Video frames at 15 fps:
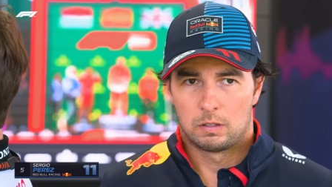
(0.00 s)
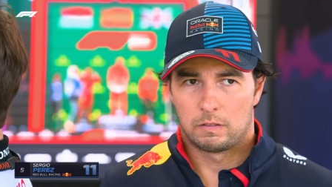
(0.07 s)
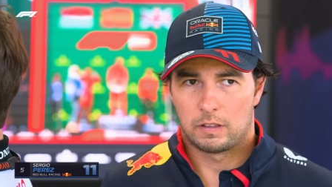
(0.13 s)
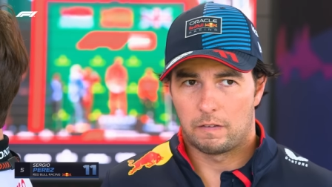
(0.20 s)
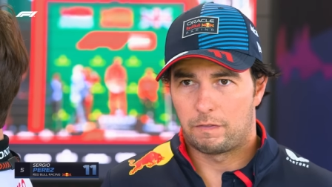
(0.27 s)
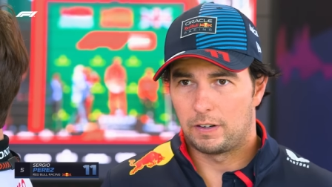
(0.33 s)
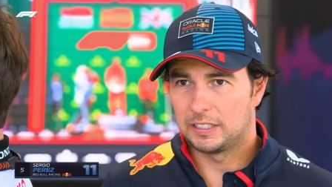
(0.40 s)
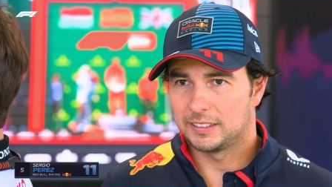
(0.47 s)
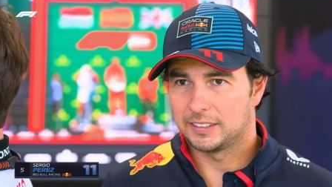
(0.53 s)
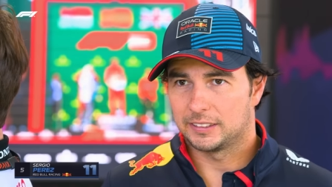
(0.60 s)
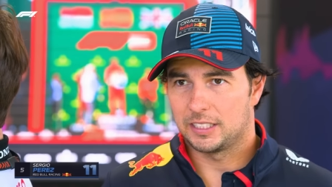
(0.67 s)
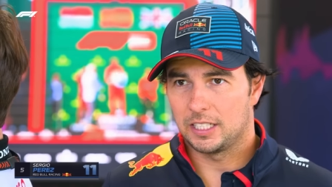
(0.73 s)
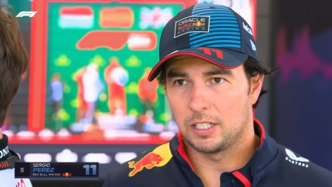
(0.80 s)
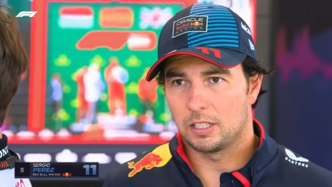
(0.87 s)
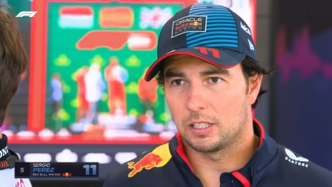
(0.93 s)
the first
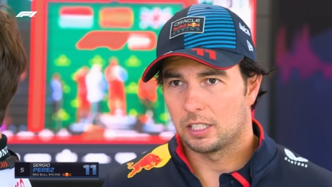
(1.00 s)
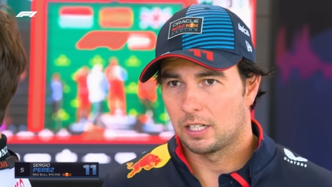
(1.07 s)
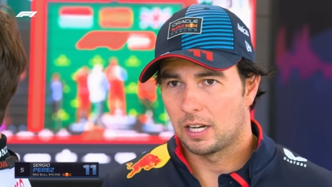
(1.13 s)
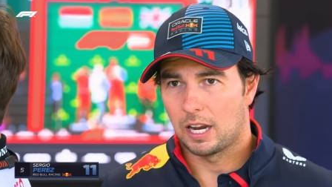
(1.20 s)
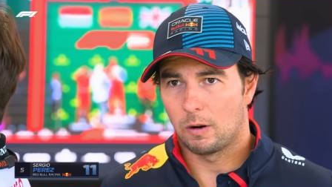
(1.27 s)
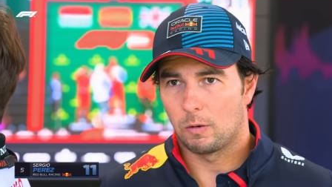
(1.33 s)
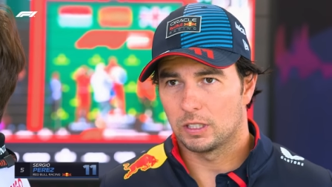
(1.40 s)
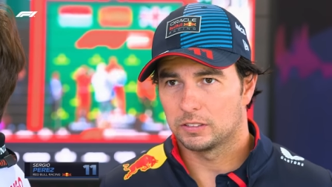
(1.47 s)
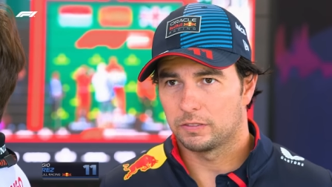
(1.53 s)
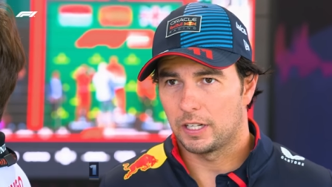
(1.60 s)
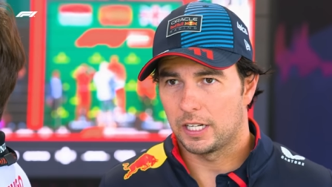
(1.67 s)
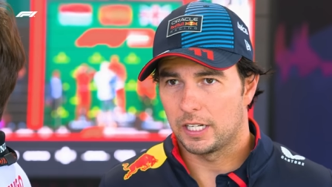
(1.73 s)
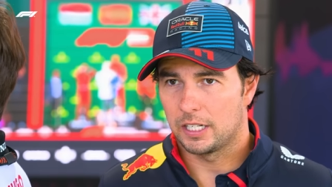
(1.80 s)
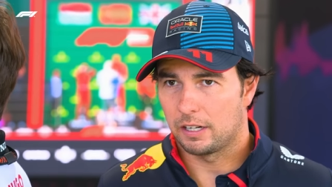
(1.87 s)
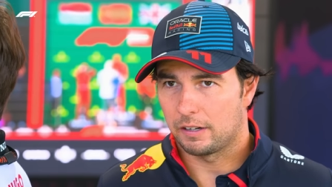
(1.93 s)
stint, I was
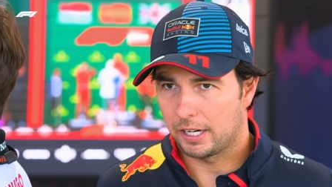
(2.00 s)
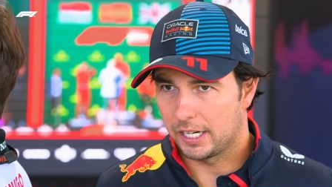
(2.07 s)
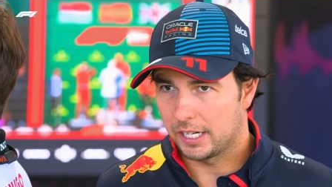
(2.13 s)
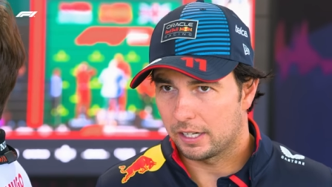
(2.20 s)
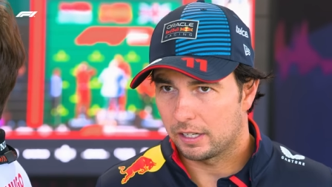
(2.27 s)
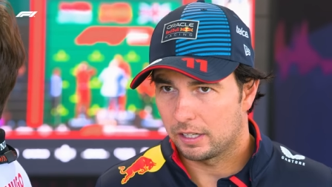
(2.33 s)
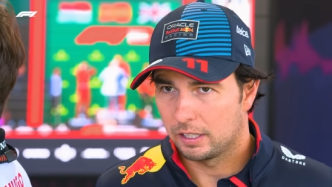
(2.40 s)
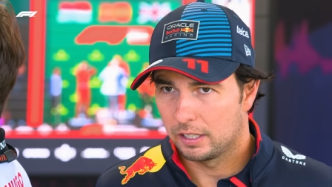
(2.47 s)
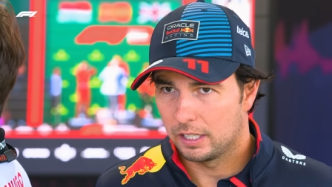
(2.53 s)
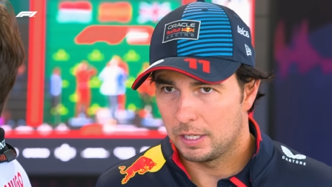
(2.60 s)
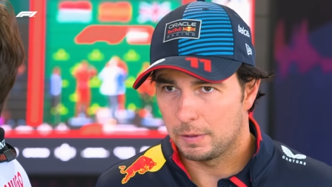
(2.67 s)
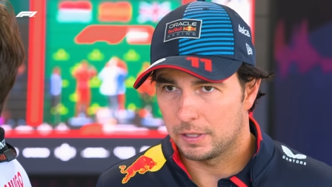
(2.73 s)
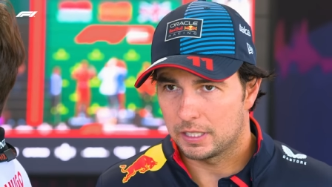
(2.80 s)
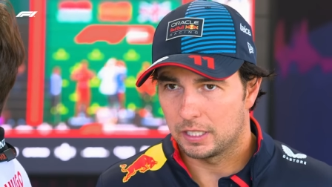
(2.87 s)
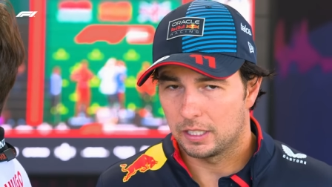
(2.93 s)
very rear
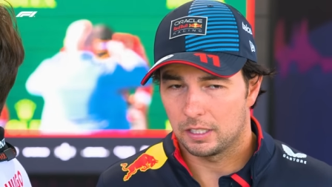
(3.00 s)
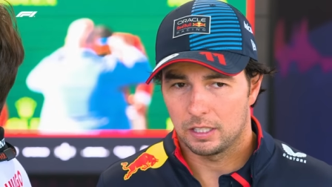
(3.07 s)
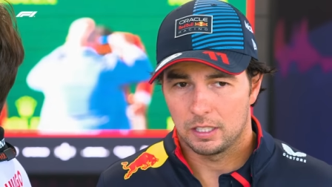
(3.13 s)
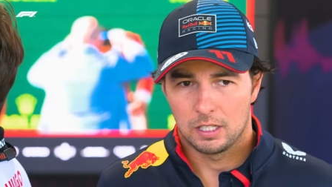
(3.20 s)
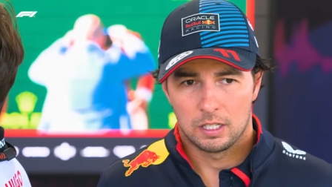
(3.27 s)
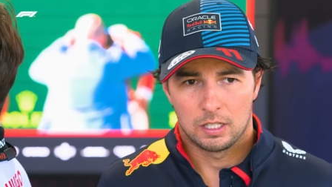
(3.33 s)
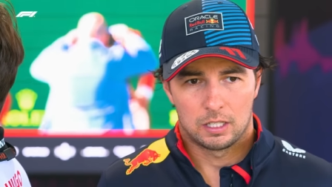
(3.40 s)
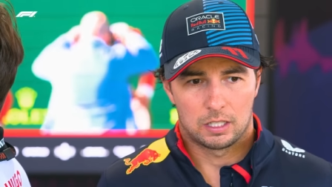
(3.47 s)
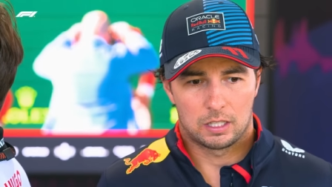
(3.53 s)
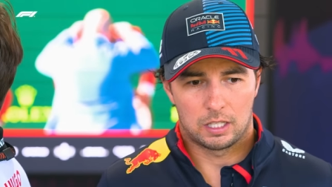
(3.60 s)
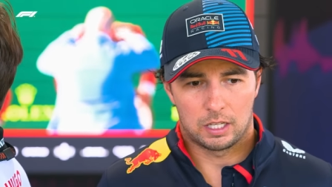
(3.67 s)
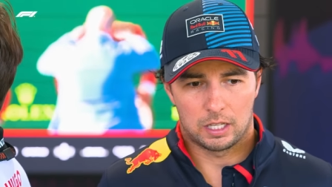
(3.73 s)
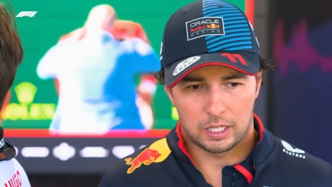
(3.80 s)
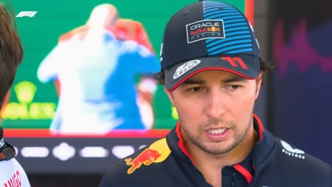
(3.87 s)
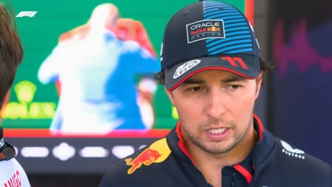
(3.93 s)
limited.
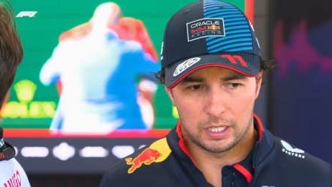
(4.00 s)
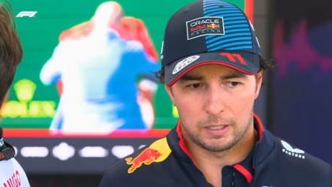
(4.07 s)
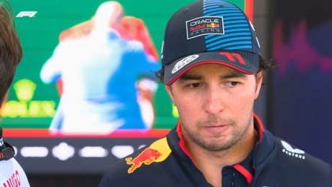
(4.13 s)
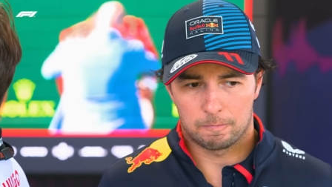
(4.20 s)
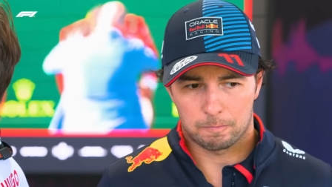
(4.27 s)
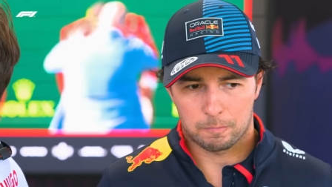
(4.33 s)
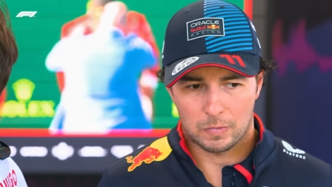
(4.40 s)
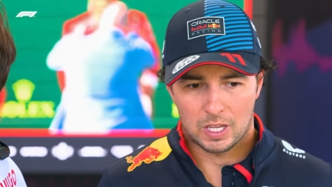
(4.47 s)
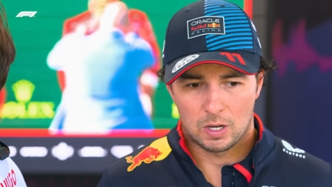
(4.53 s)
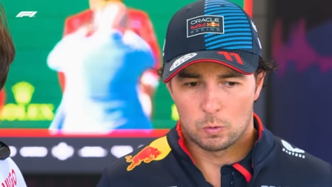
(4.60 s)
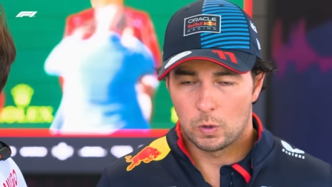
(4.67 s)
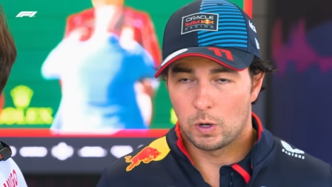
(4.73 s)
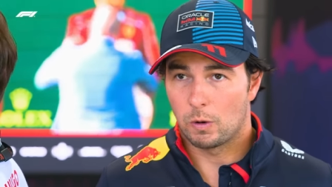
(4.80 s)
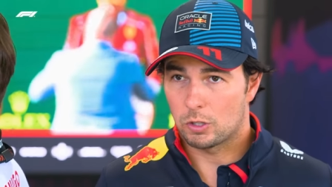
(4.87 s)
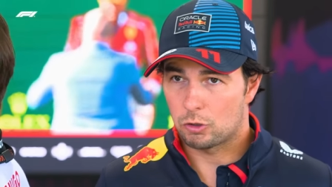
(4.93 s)
The, um,
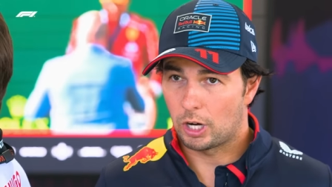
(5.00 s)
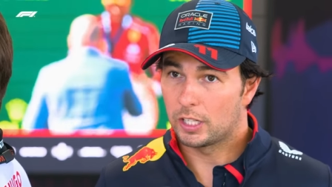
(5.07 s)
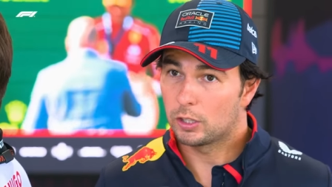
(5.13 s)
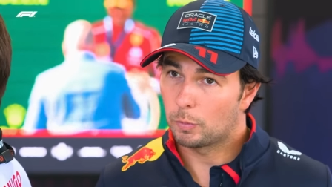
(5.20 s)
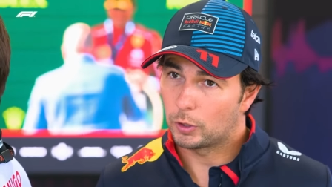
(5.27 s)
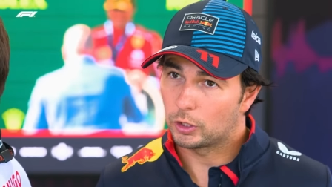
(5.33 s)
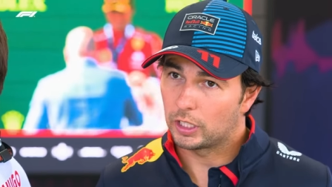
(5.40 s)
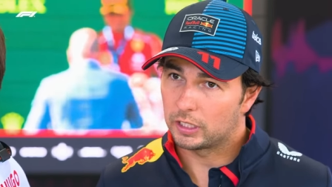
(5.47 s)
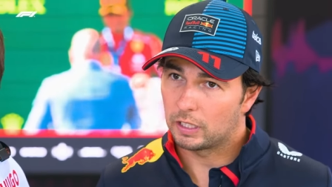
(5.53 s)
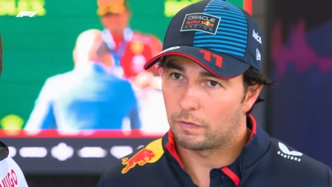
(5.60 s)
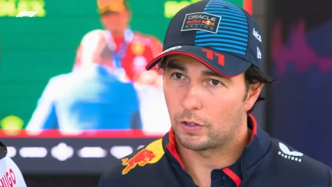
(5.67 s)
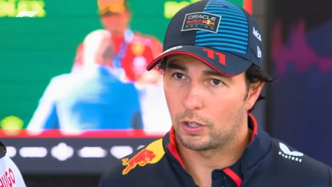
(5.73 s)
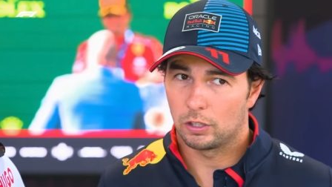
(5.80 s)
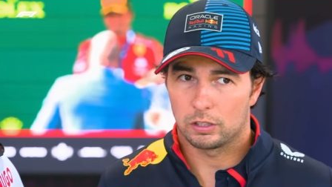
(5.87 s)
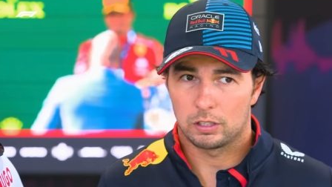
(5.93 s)
we were trying to protect the
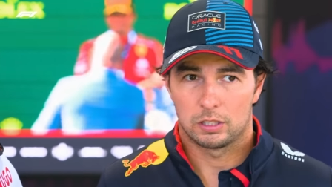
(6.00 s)
front,